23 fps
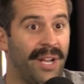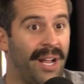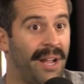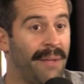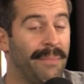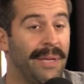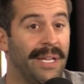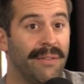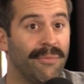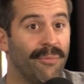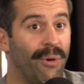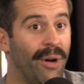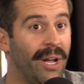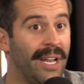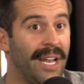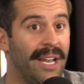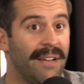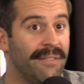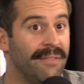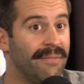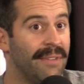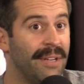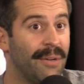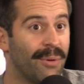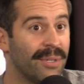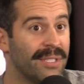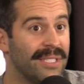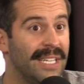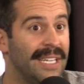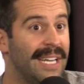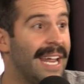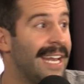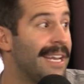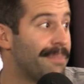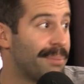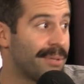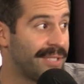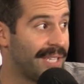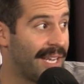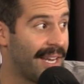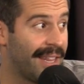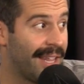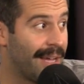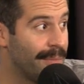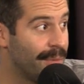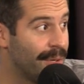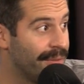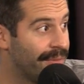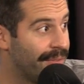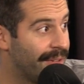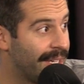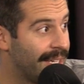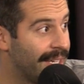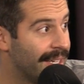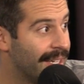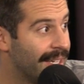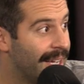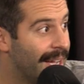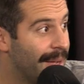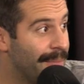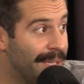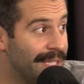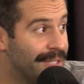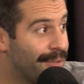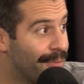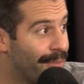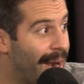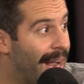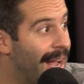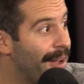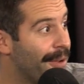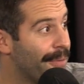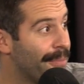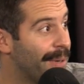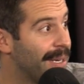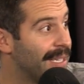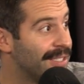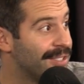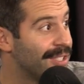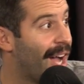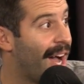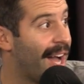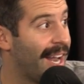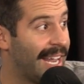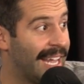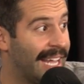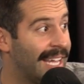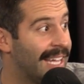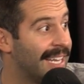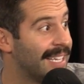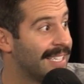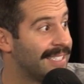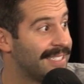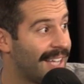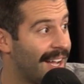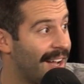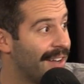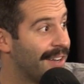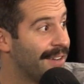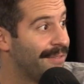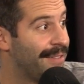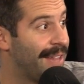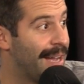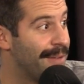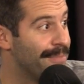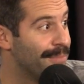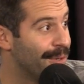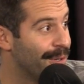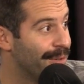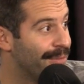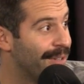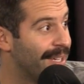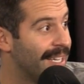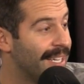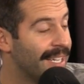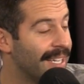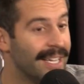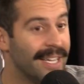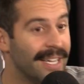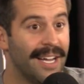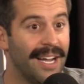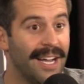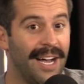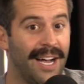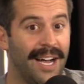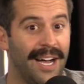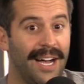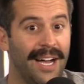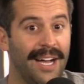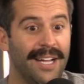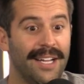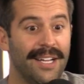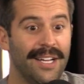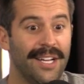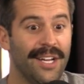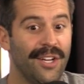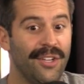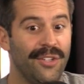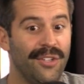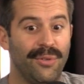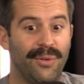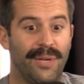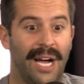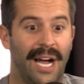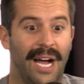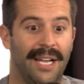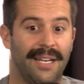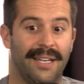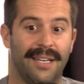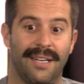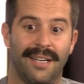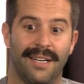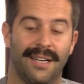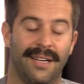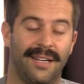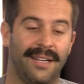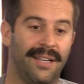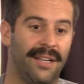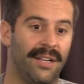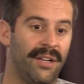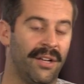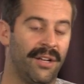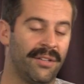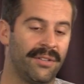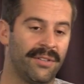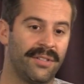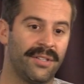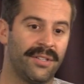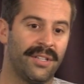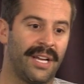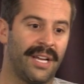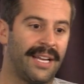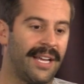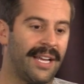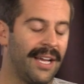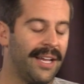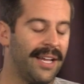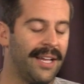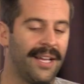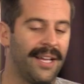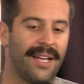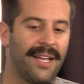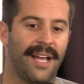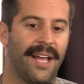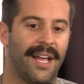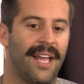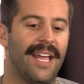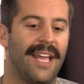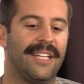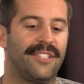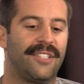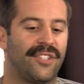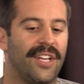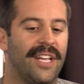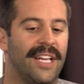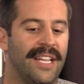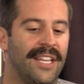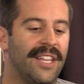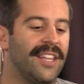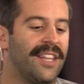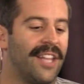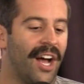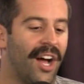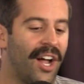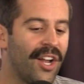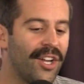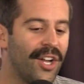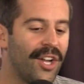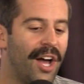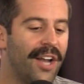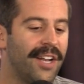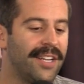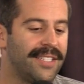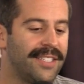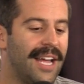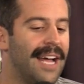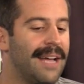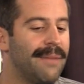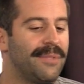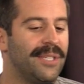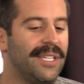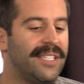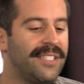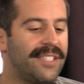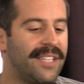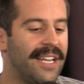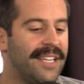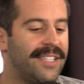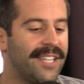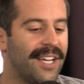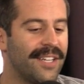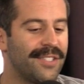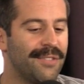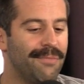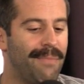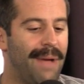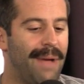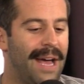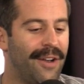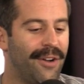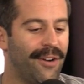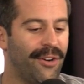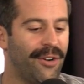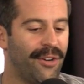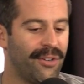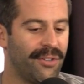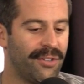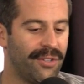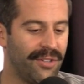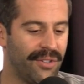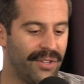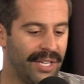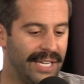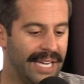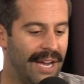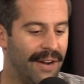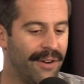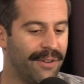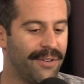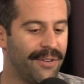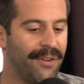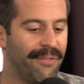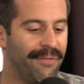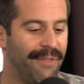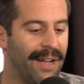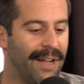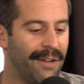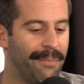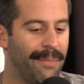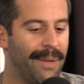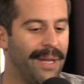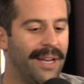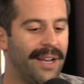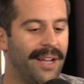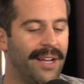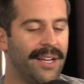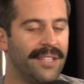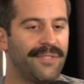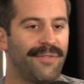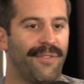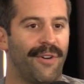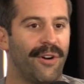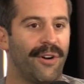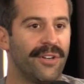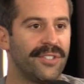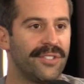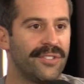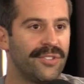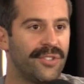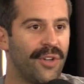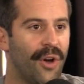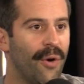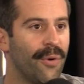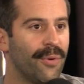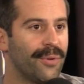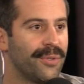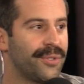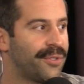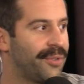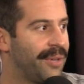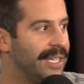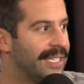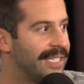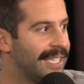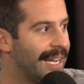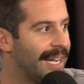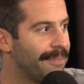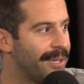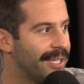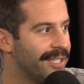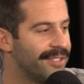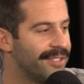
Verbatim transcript: I mean, what? He wasn't in eighty percent of that movie. I mean, he's around, but he's not in a ton of that movie. Uh, you got, uh, like... It's it, a lot of times it, it doesn't matter the character development as far as total screen time